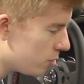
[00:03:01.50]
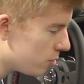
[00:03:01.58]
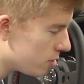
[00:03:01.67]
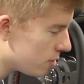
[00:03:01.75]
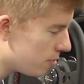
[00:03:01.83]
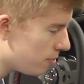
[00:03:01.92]

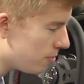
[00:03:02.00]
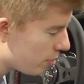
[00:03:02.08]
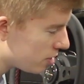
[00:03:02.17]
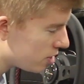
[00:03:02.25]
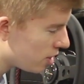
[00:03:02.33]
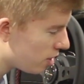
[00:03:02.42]
who's
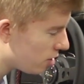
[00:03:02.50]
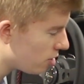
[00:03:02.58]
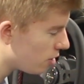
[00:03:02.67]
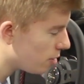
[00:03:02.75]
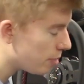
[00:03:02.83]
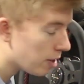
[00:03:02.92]

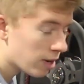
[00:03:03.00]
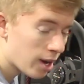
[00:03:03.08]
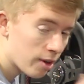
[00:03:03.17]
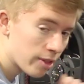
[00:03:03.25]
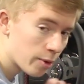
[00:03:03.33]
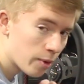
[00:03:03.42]
particular about
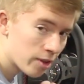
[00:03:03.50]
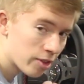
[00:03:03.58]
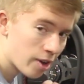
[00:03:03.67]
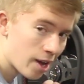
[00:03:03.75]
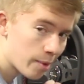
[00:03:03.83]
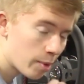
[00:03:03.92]
how they want
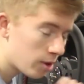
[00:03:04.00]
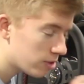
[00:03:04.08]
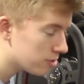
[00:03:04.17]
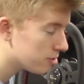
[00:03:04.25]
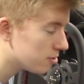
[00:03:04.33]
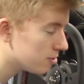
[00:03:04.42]
their
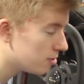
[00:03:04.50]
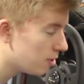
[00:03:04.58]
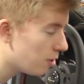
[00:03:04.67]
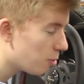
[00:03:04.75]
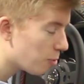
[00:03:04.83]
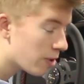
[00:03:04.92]
eyeballs
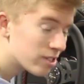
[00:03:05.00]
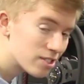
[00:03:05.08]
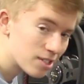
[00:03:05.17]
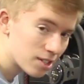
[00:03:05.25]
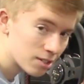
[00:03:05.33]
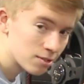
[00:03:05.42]

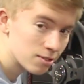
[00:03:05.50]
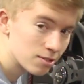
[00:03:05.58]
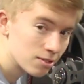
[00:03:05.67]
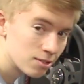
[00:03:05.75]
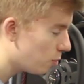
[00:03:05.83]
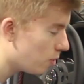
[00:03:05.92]
resting
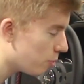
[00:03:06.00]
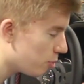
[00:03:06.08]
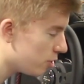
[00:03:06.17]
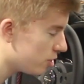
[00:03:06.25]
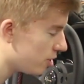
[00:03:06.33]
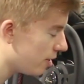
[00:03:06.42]
would
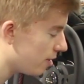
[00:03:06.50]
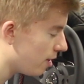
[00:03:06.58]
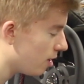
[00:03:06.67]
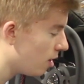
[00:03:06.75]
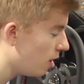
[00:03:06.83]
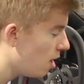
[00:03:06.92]
appreciate
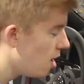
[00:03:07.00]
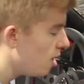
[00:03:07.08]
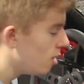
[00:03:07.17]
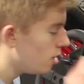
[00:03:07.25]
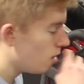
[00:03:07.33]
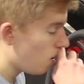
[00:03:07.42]
that.
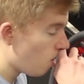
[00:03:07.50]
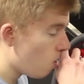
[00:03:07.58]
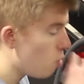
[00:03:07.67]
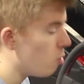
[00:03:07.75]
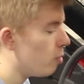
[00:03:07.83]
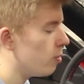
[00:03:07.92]

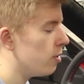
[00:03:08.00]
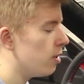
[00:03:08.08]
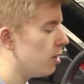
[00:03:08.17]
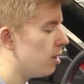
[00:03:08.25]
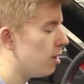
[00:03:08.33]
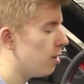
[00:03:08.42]
Oh,
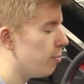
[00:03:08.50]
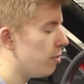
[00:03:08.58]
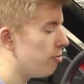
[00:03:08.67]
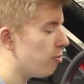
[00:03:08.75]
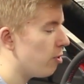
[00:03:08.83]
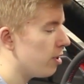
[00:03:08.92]

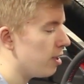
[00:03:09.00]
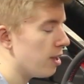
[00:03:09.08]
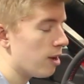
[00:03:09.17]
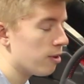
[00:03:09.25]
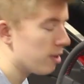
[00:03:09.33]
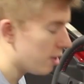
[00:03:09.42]

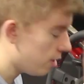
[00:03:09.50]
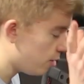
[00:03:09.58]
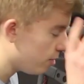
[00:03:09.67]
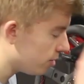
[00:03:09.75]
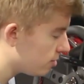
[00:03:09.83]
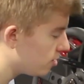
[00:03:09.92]

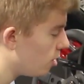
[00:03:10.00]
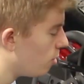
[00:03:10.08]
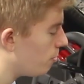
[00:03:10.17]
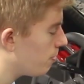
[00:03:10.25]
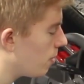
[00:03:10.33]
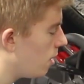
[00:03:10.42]
anyway. So
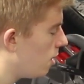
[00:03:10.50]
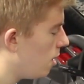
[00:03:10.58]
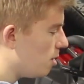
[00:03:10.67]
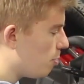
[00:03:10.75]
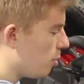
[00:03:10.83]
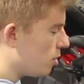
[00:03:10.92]

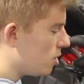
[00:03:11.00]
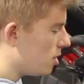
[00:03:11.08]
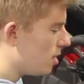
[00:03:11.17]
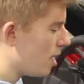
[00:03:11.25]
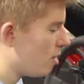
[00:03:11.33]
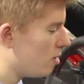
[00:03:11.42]
you push
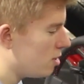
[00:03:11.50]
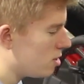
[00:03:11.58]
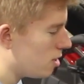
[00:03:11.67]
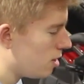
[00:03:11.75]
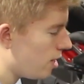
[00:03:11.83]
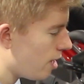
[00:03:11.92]
it down and
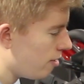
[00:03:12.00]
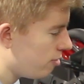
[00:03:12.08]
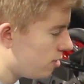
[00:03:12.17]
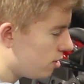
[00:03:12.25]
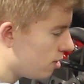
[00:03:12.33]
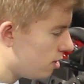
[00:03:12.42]
to the
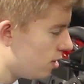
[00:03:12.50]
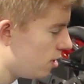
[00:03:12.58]
left,